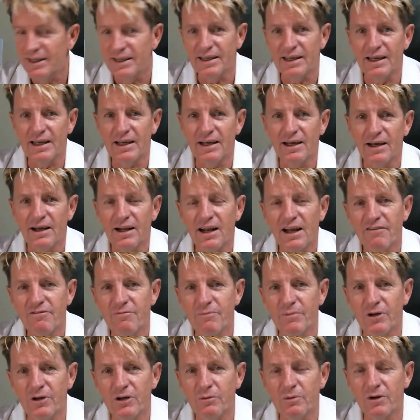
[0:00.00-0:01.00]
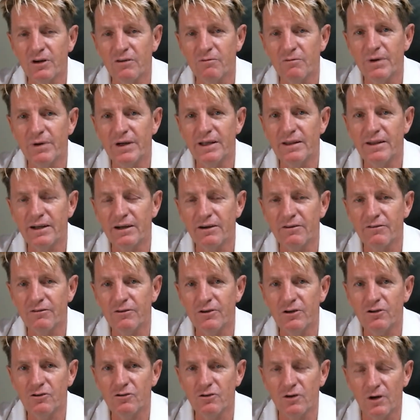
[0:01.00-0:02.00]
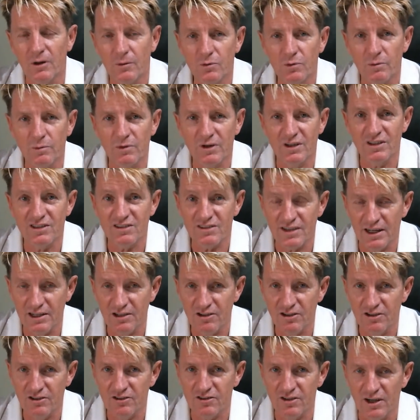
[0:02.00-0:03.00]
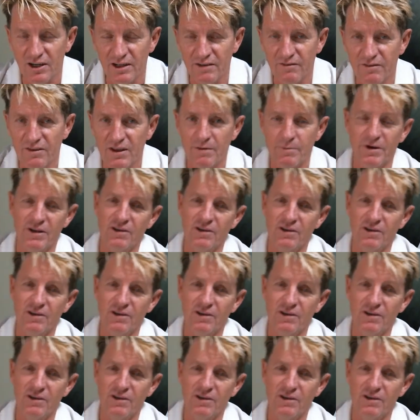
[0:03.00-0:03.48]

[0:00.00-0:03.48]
Yeah, I love Melbourne. I've been there a few times when my son used to live there,